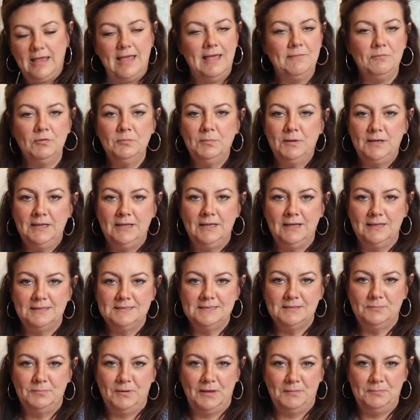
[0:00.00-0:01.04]
Everybody cuts
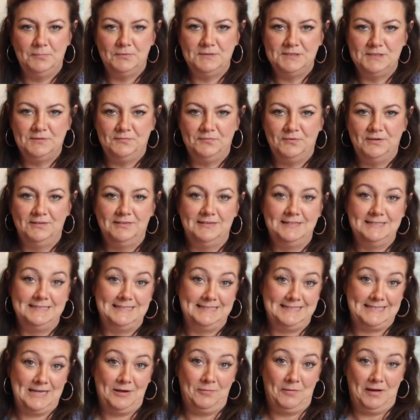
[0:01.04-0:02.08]
a pepper different. This
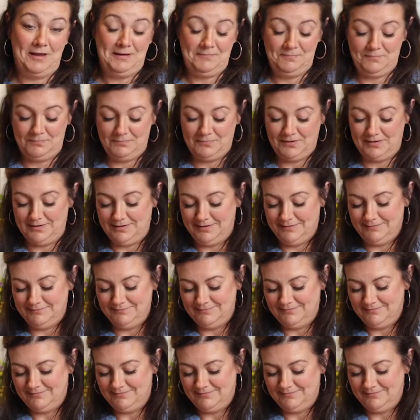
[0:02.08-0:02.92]
is how I cut it.